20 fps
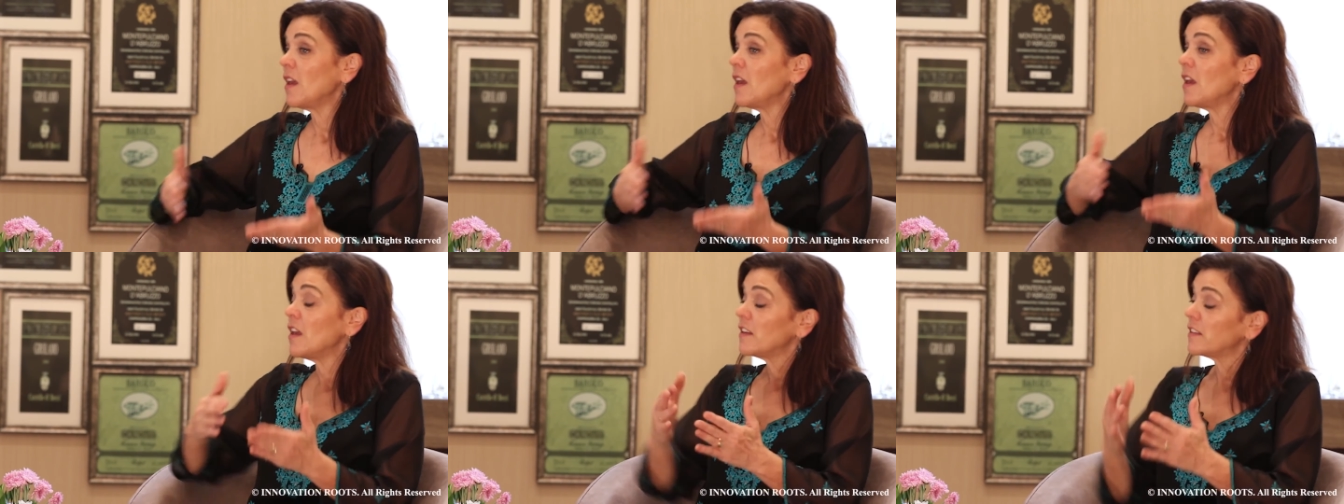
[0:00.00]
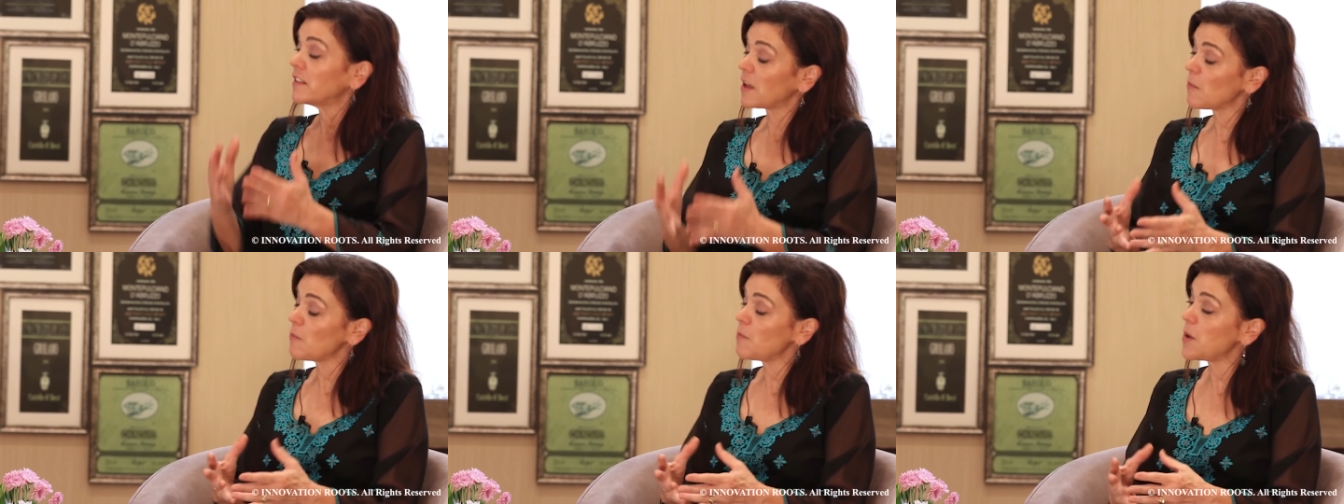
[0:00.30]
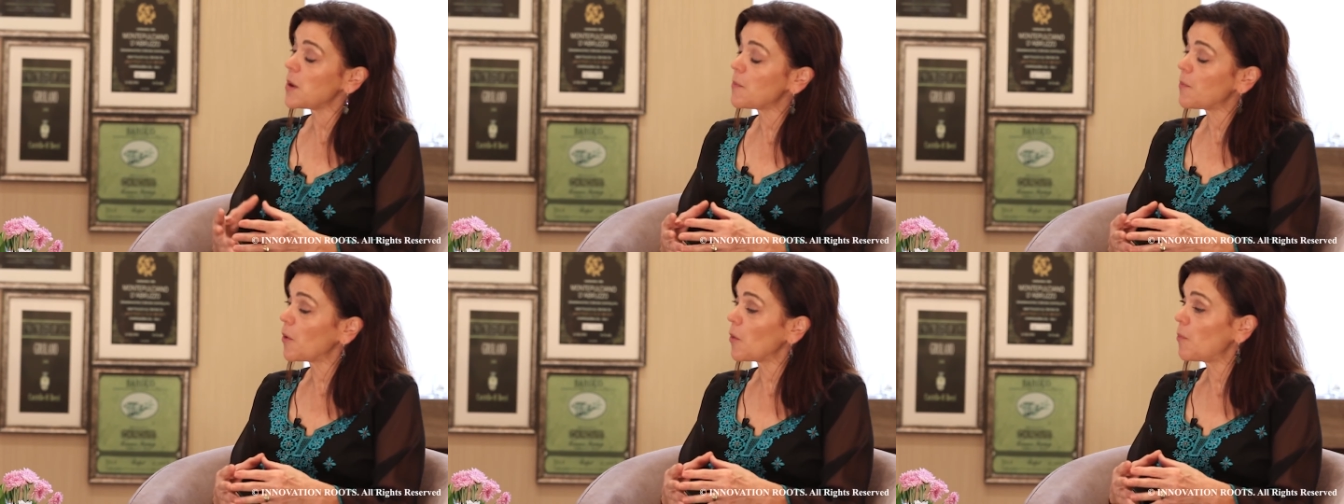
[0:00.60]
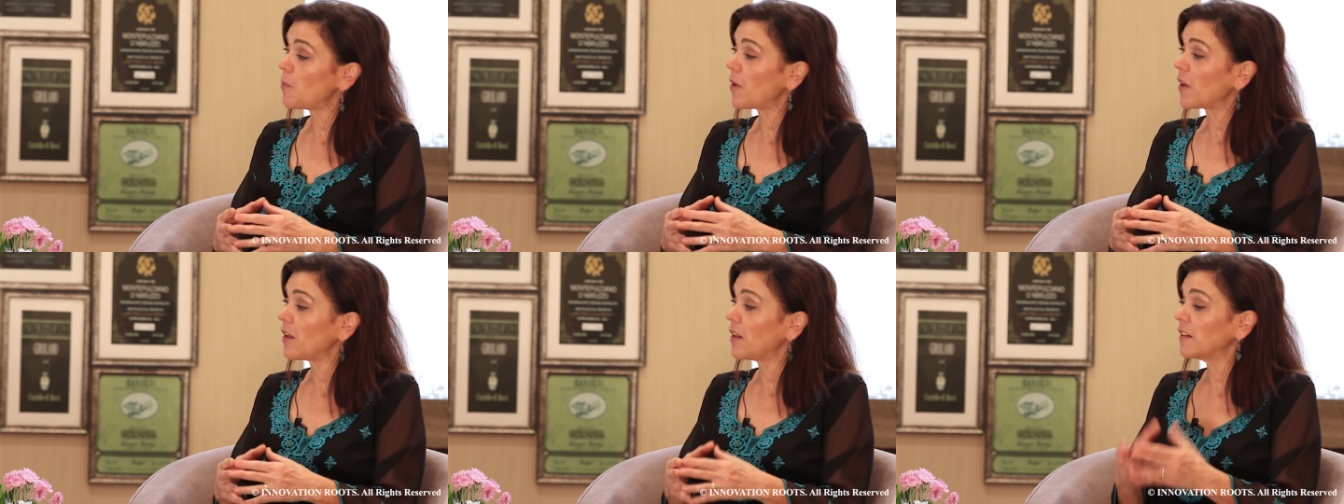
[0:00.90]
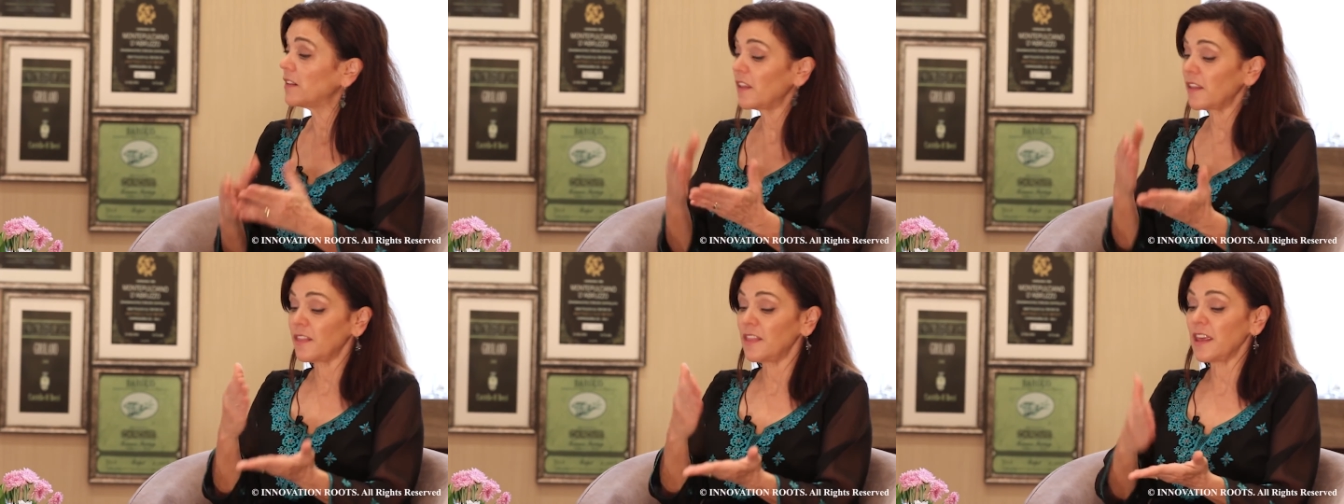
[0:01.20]
Some people
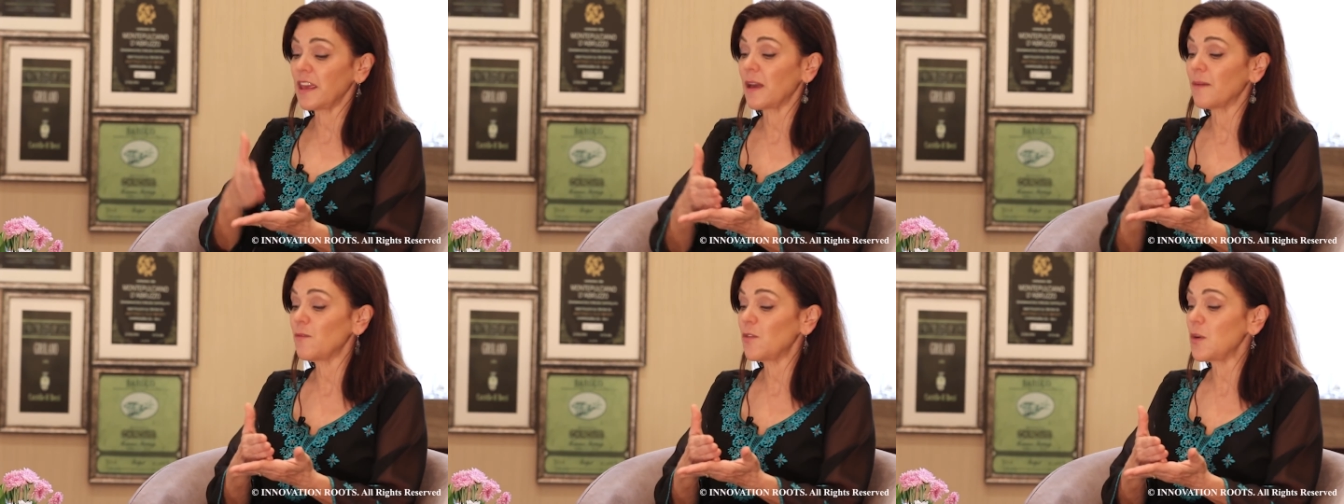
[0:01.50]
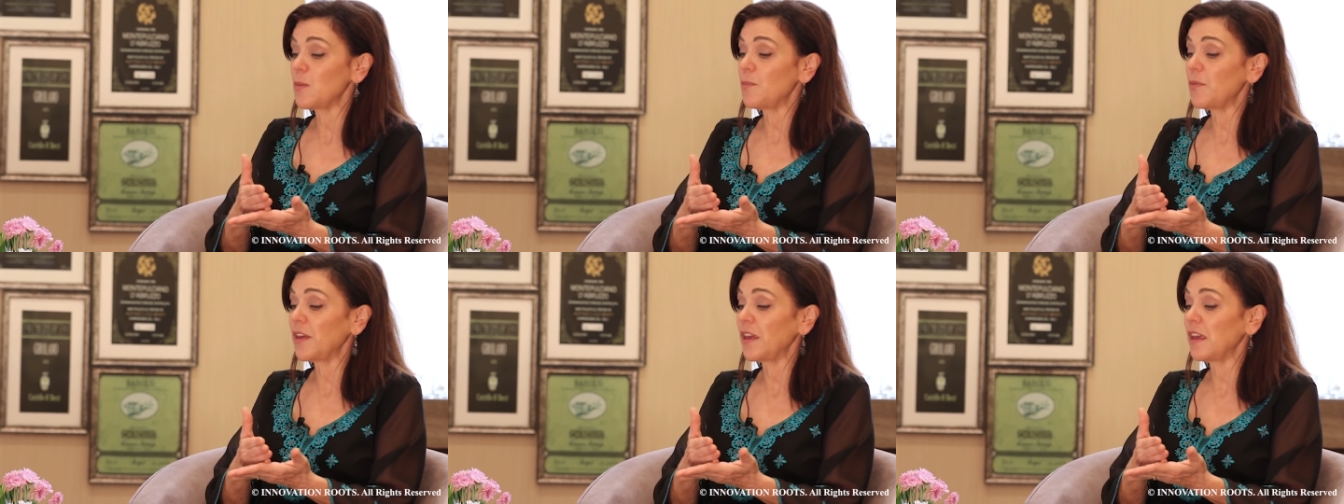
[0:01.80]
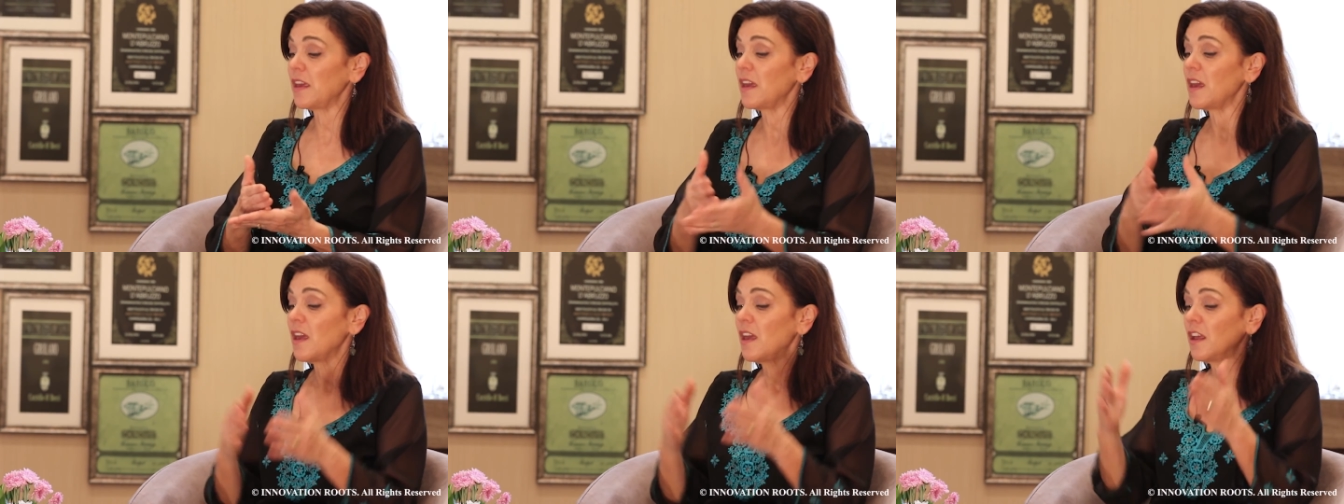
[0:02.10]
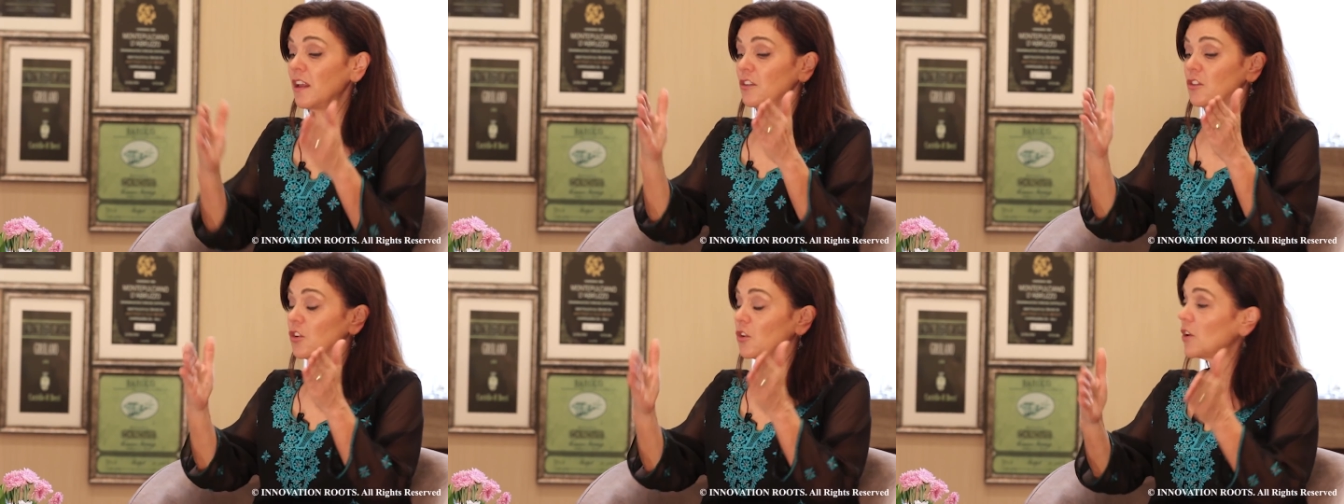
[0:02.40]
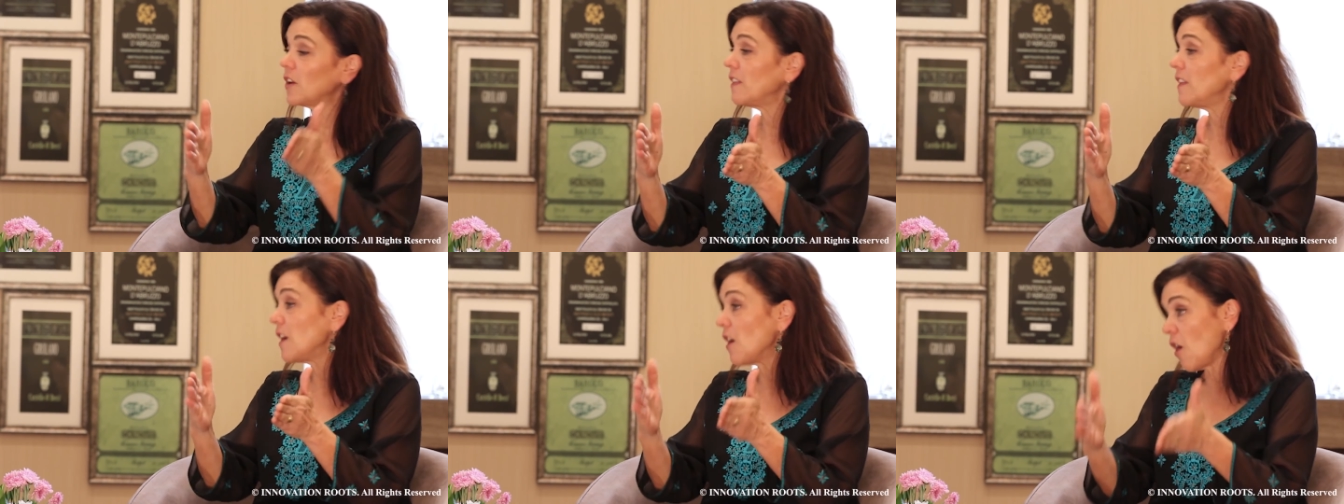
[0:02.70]
build the MVP during
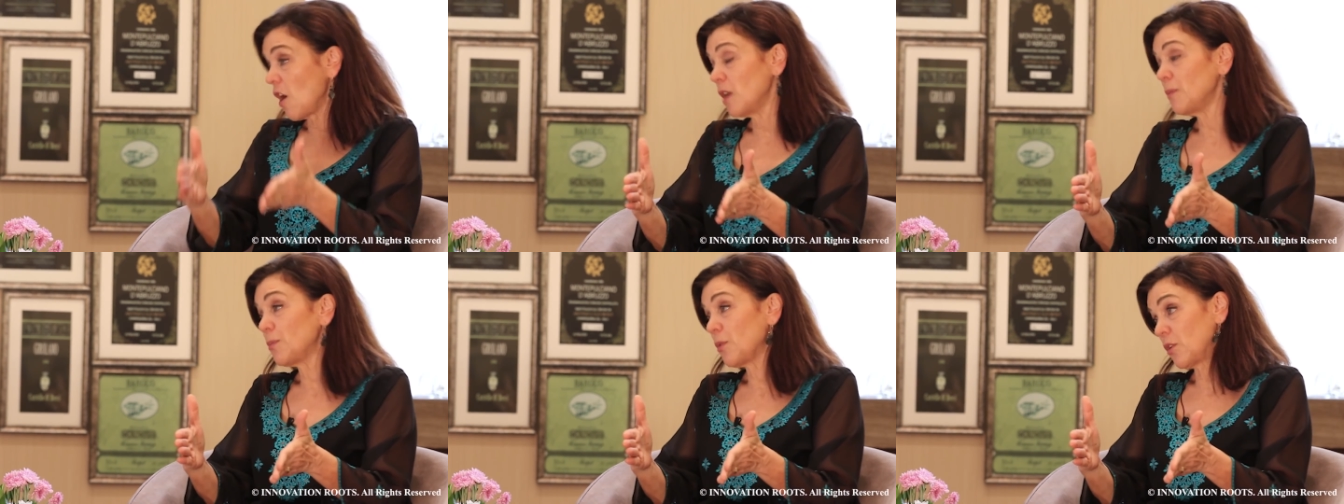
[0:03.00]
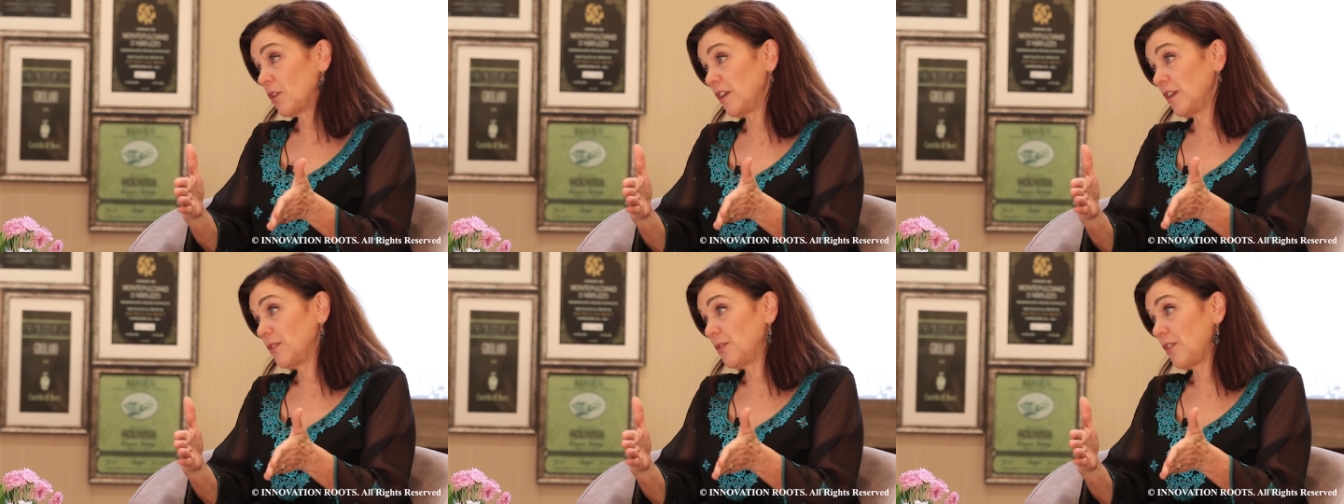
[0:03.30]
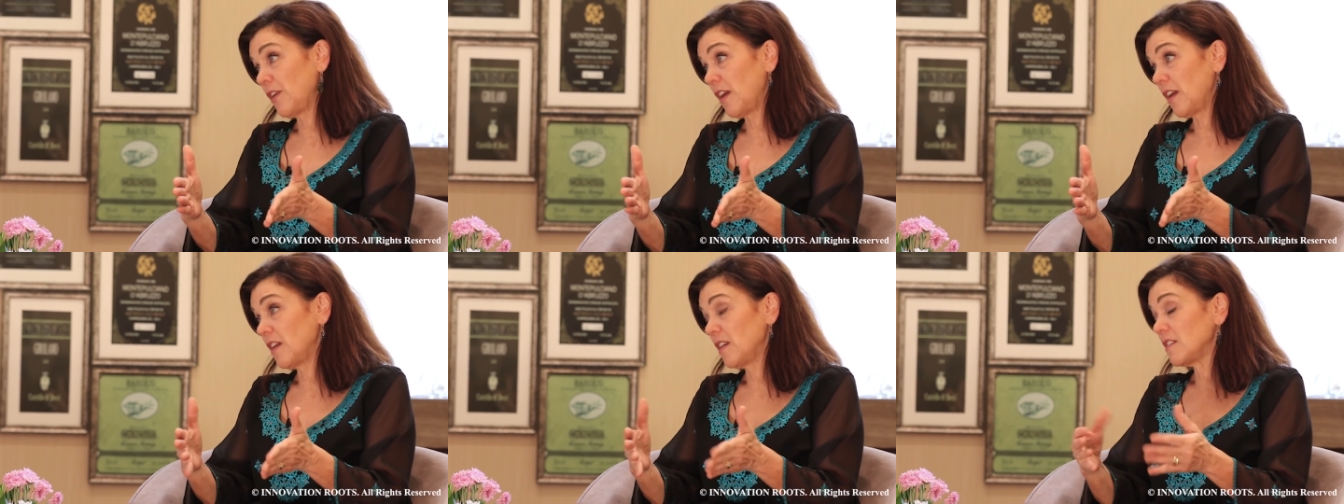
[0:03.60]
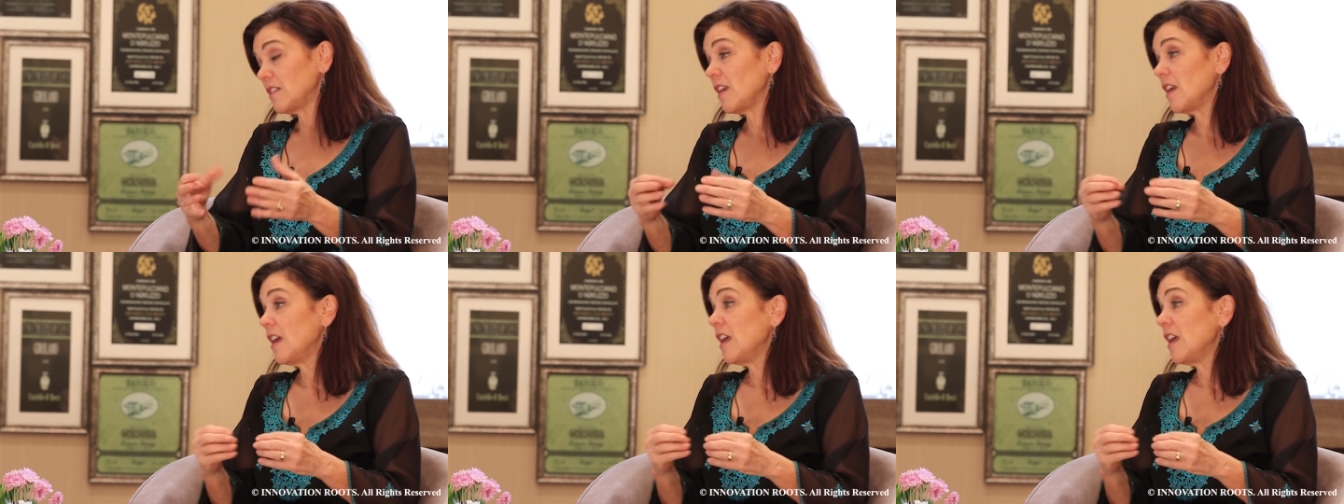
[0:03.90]
the onboarding phase.